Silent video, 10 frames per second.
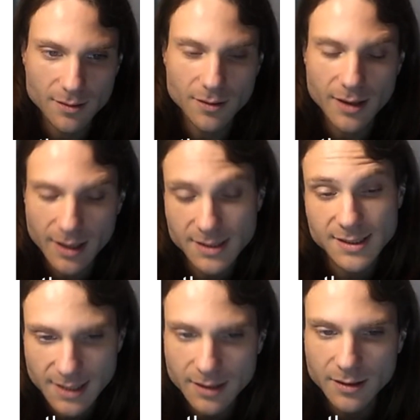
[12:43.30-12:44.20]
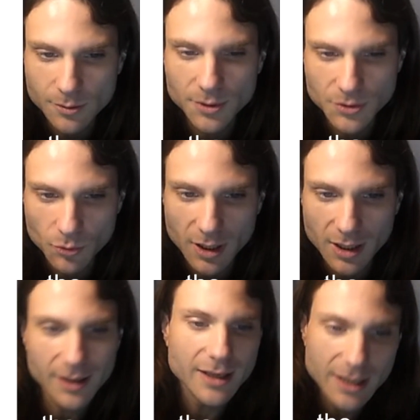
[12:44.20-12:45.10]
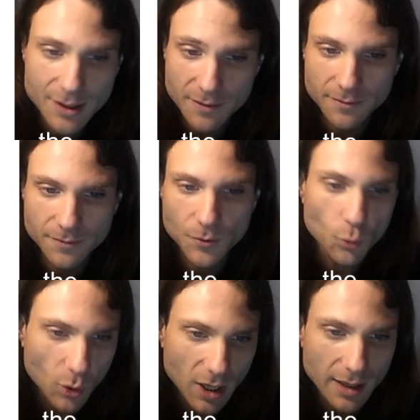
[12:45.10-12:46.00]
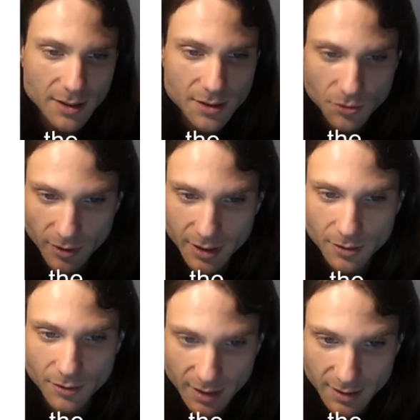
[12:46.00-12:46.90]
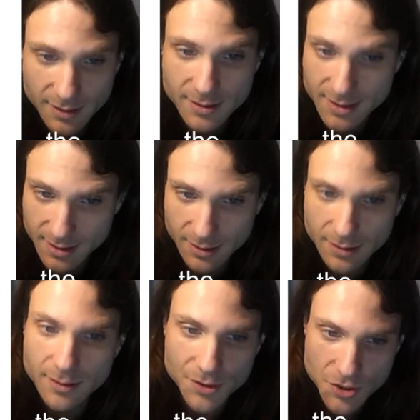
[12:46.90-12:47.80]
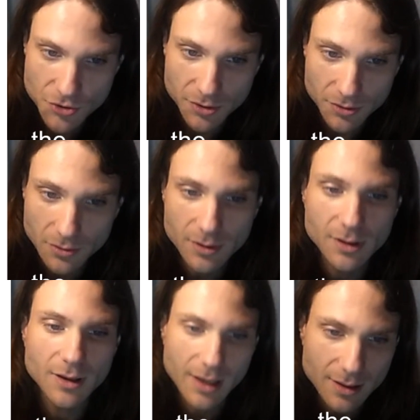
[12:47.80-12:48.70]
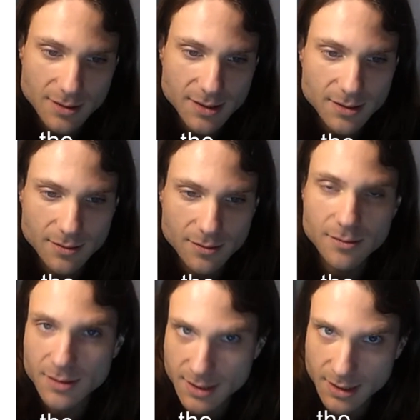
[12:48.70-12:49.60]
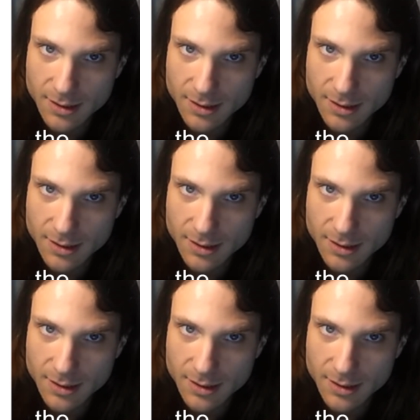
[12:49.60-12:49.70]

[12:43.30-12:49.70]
x set equal to y, if y greater than z is true, else z,